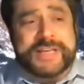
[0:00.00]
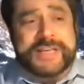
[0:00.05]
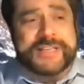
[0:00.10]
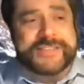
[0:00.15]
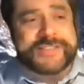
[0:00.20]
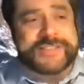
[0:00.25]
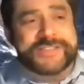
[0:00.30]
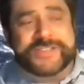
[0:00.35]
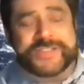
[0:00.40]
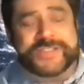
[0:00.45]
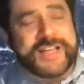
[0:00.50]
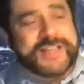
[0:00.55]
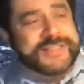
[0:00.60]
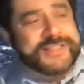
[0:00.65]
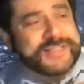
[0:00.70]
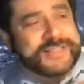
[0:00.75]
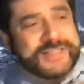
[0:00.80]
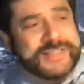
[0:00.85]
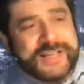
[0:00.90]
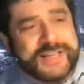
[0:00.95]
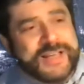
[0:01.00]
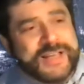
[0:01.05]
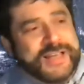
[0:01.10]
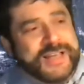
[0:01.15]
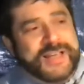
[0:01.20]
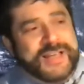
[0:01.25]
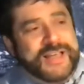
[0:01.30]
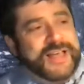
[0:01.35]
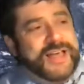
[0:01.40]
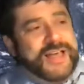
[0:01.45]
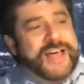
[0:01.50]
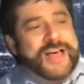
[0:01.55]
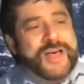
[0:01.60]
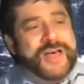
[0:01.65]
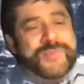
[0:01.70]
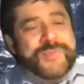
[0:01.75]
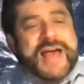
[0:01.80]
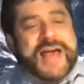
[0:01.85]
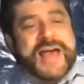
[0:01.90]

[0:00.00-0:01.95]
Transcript: It's just um,